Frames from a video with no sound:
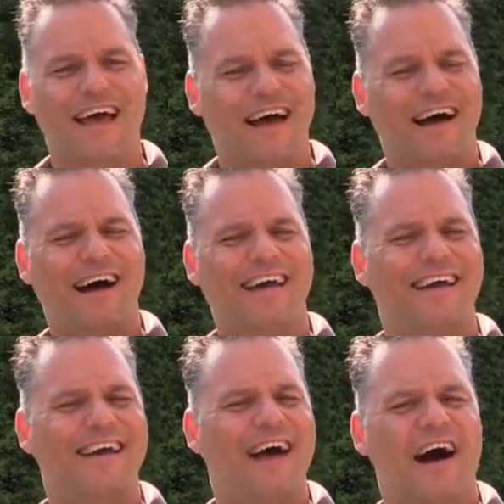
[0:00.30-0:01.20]

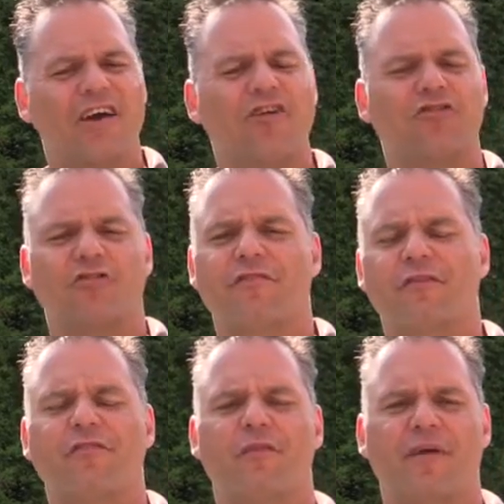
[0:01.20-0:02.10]
Hi, are you
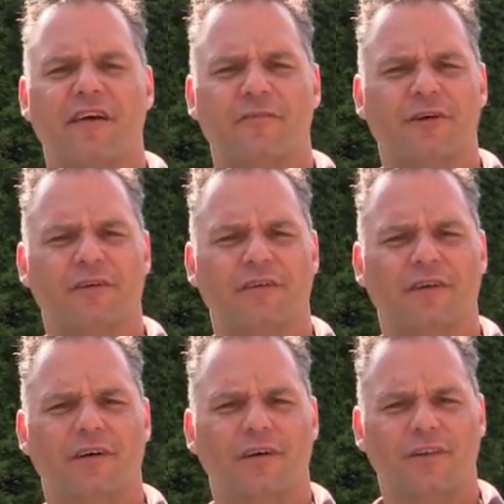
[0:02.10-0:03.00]
suffering from asthma?
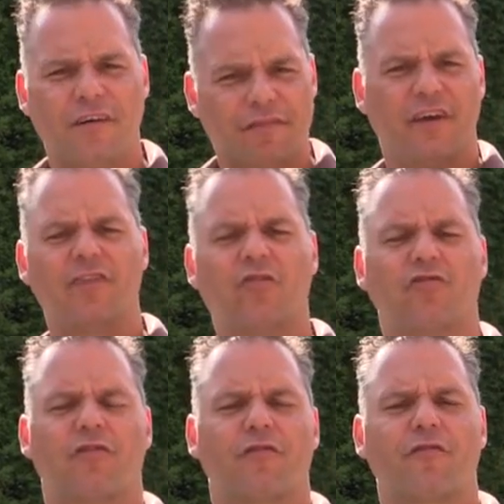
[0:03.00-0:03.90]
Do you have kids who
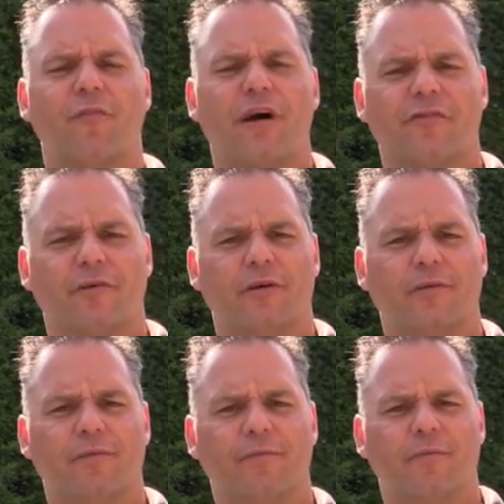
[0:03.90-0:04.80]
suffer from asthma?
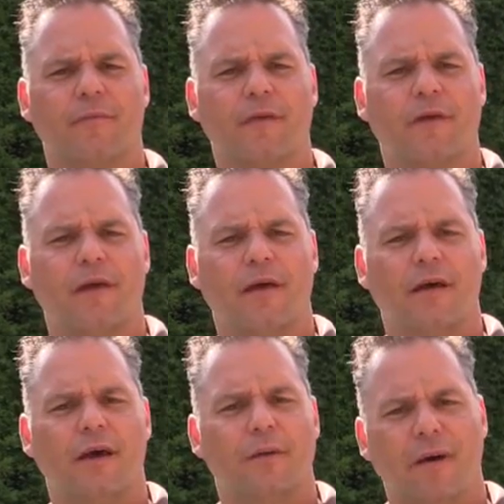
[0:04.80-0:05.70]

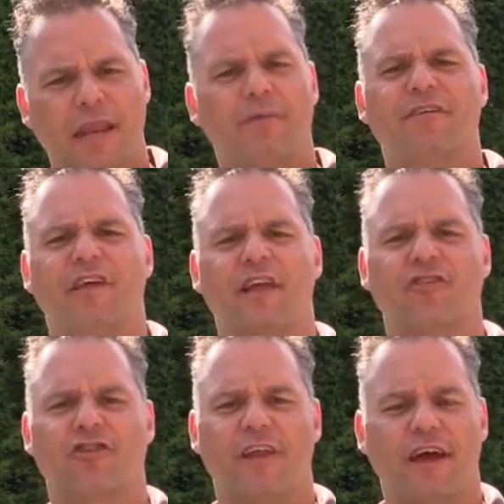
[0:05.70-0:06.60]
My name is
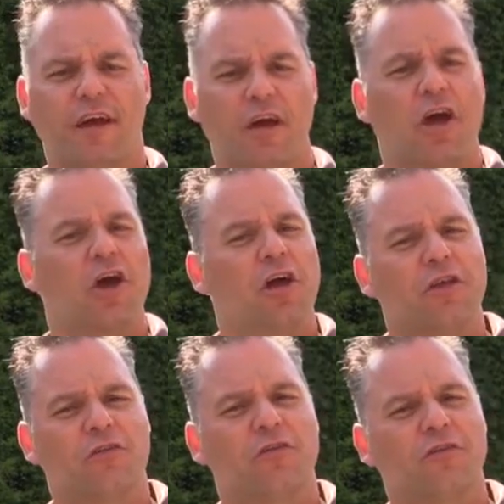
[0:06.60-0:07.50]
Daniel Genet,
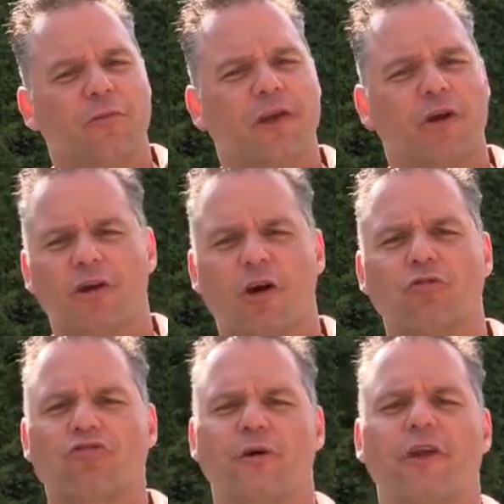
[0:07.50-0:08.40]
speaker,
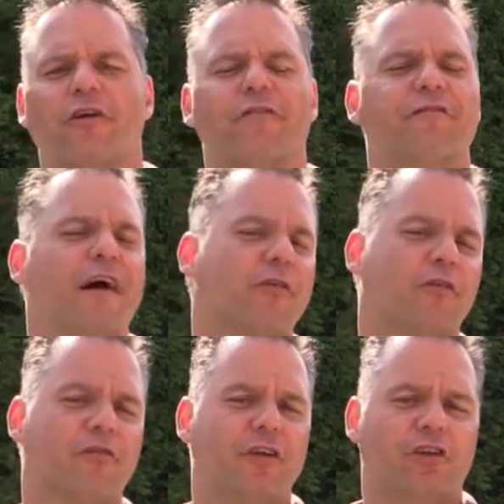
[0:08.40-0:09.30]
coach, trainer, and
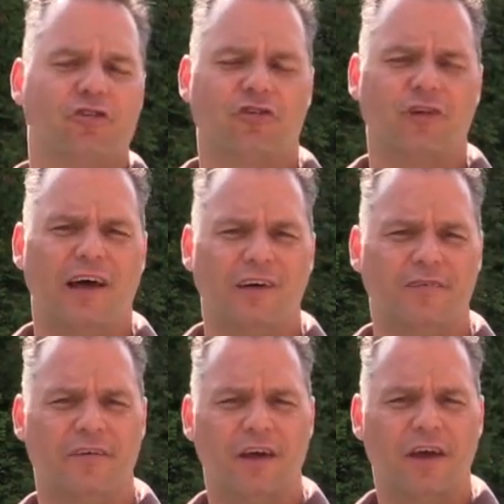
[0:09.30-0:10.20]
founder of Detox Your
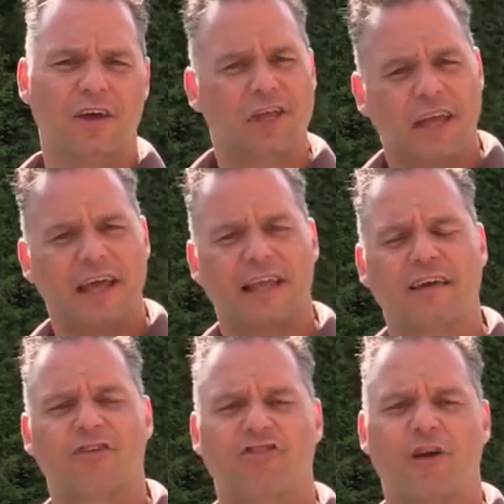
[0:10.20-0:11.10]
Life. Today, I'd
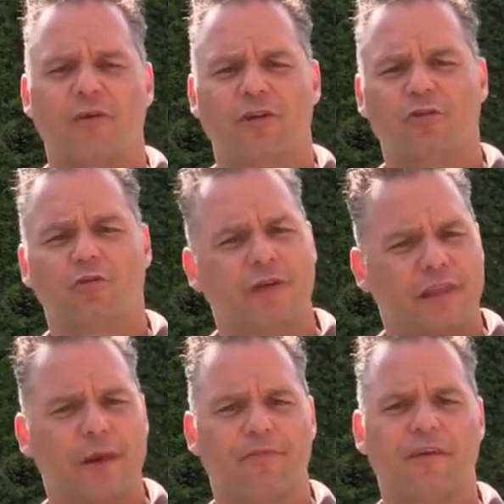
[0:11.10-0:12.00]
like to share with you three
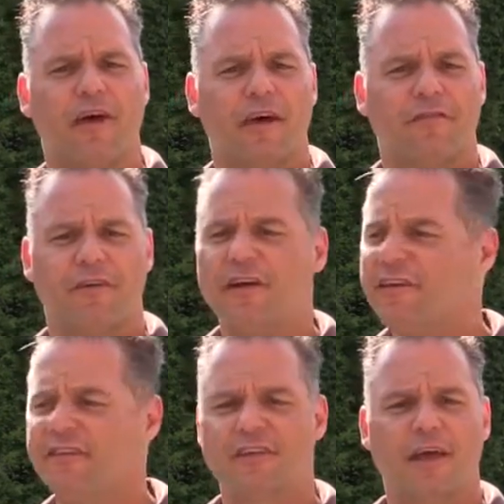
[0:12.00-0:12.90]
tips, very
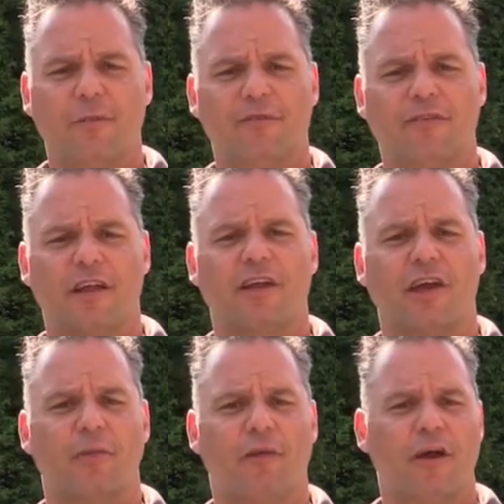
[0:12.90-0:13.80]
easy tips that you
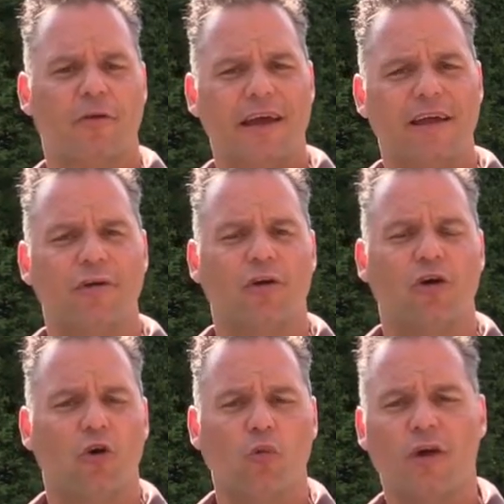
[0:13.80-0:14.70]
can apply right now in your
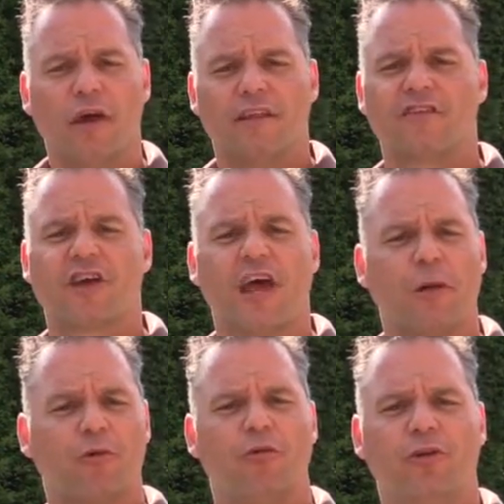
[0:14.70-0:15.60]
home that's gonna
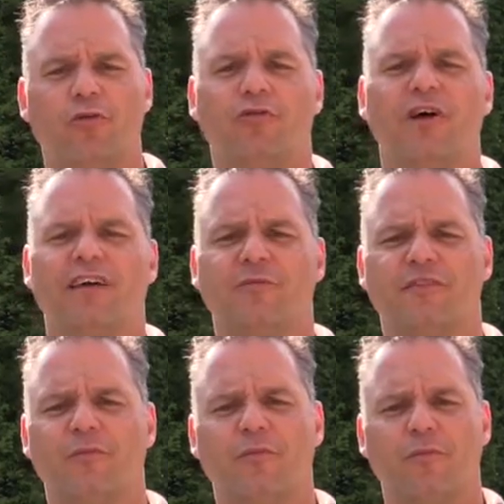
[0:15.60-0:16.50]
help you reduce your asthma
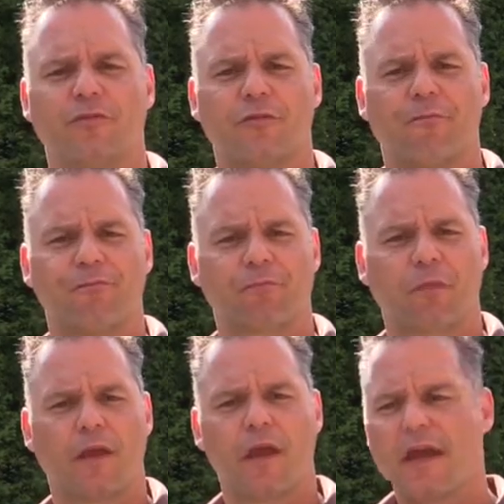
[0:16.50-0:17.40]
symptoms.
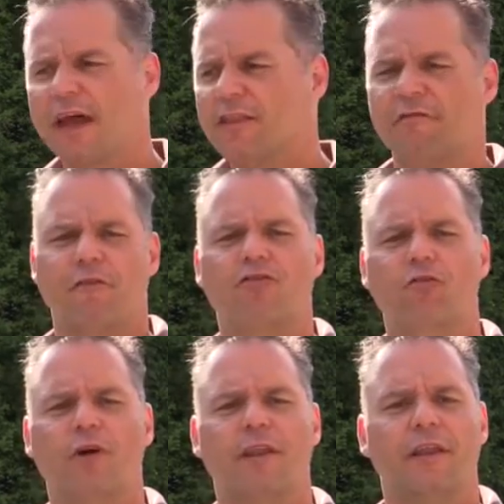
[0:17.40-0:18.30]
The first
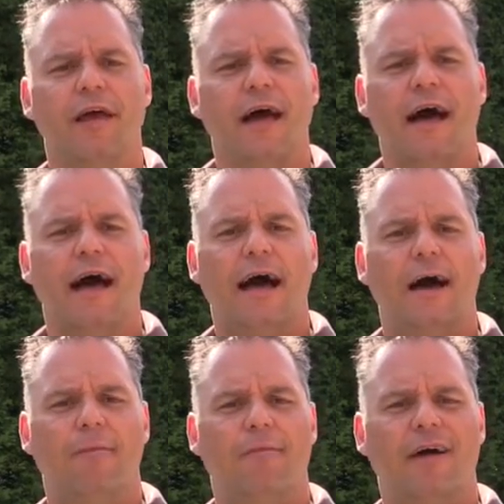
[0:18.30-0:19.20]
one,
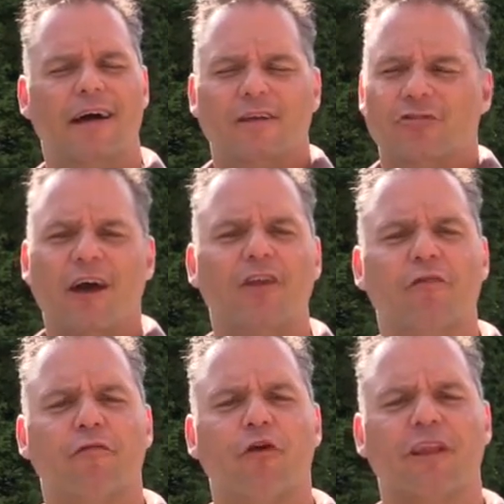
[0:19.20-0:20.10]
try to
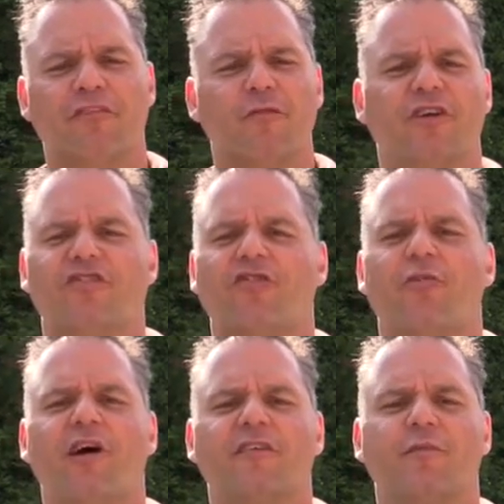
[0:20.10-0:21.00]
avoid as much as
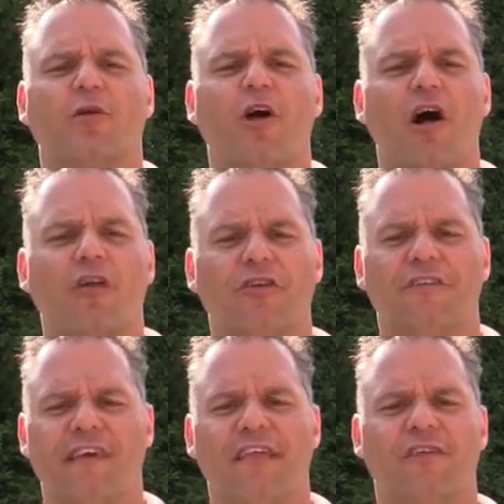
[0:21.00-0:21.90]
possible all the
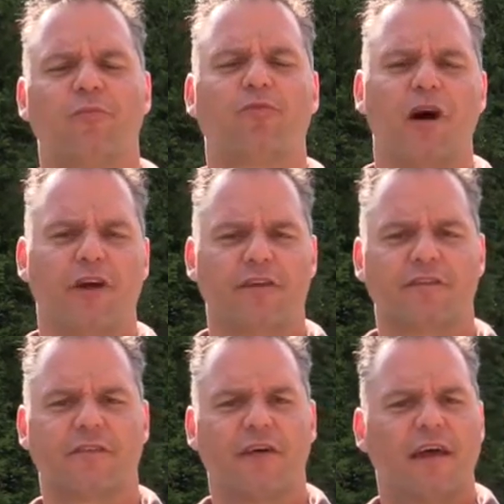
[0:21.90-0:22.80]
scented
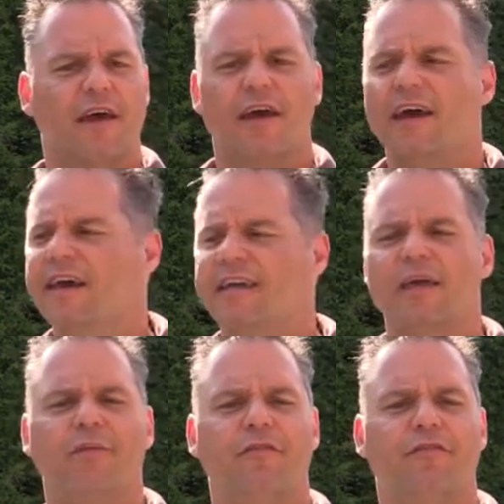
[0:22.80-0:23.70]
products. It
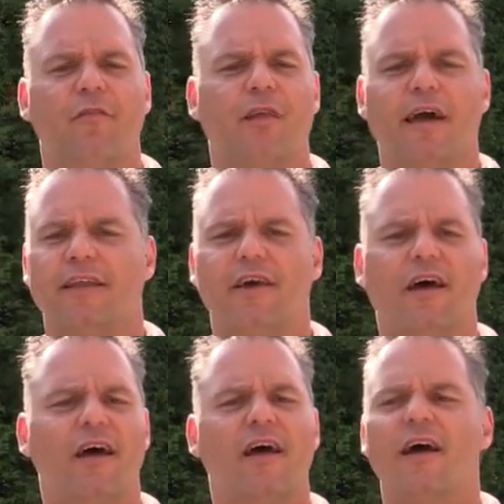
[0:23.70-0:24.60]
can be from like the